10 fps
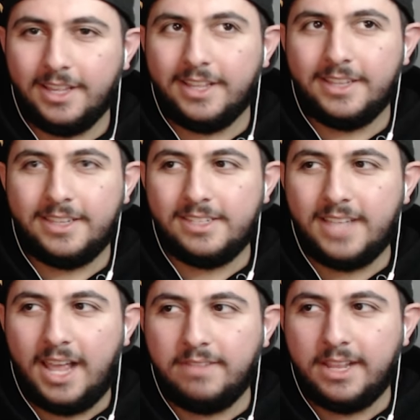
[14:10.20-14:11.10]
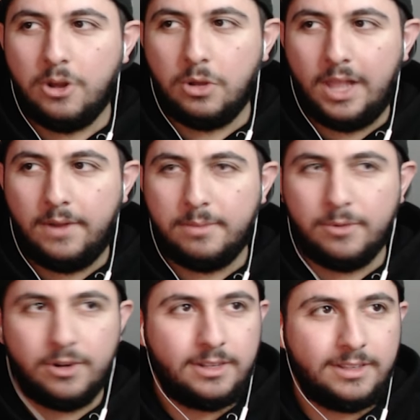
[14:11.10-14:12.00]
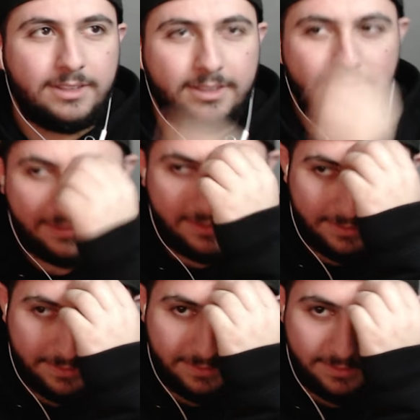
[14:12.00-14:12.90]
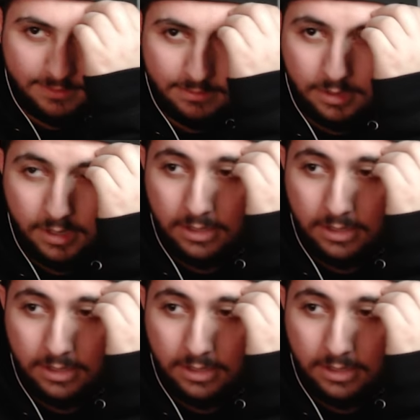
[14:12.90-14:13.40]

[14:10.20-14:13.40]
Doesn't this guy have like no clout anymore? Bruh.